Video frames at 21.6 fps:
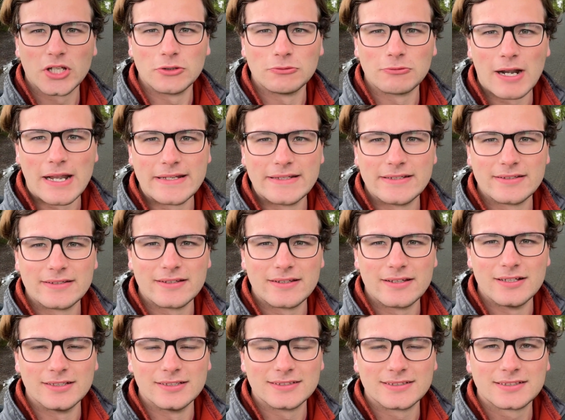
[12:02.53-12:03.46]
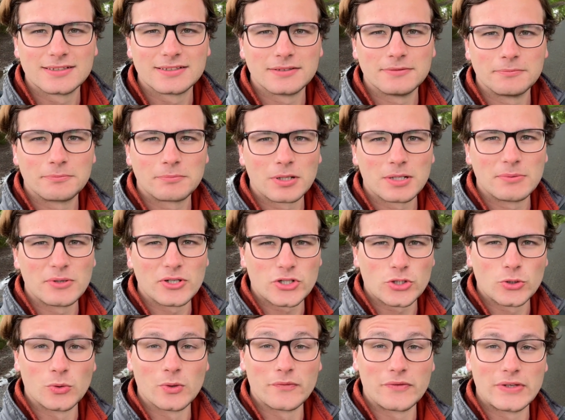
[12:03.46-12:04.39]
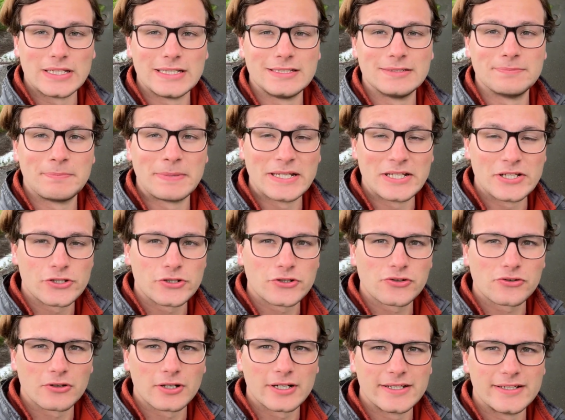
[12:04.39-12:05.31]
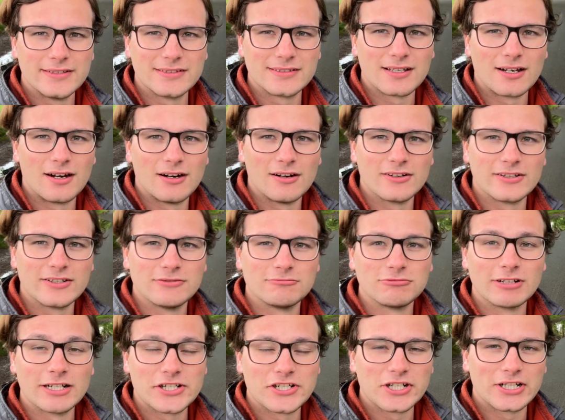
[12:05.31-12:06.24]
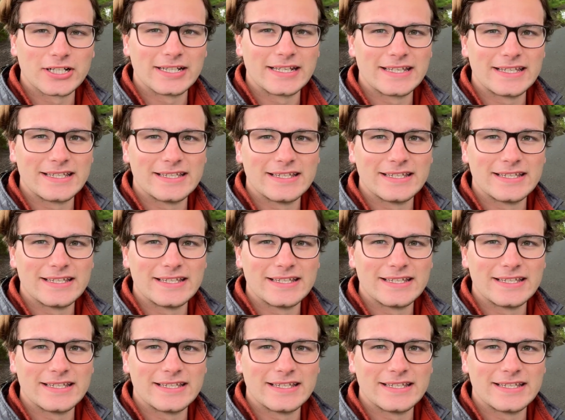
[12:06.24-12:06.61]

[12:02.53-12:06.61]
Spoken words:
read that pretty much all of these beech trees are reaching the